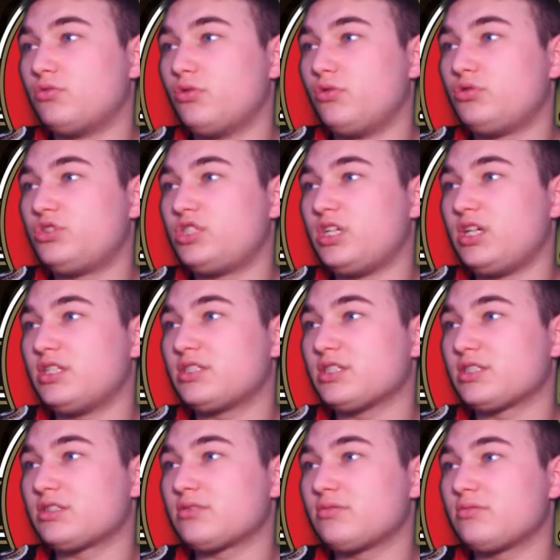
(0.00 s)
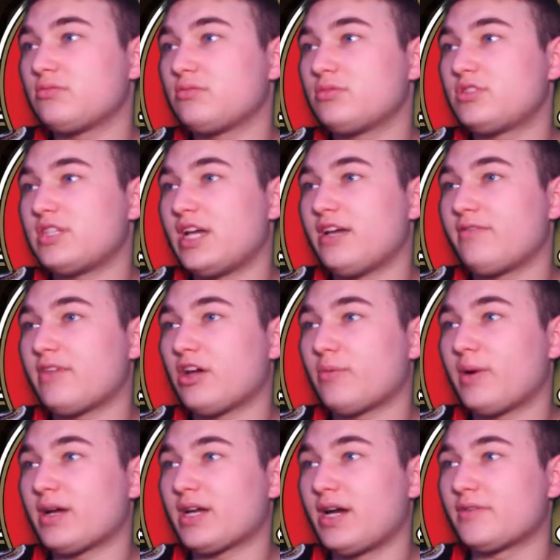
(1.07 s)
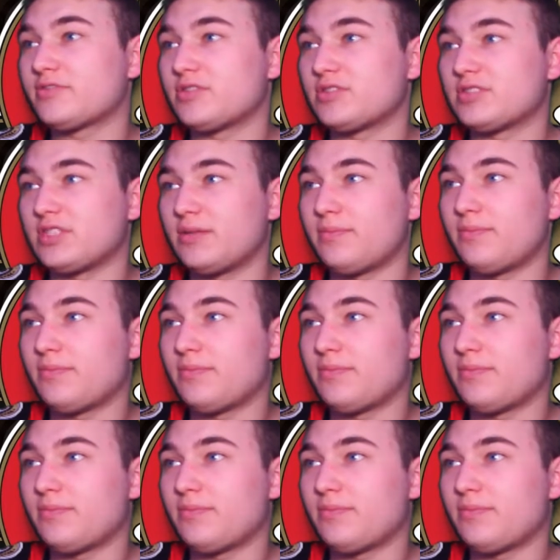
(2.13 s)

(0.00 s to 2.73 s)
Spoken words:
Jesus. Saved there by Gustafsson.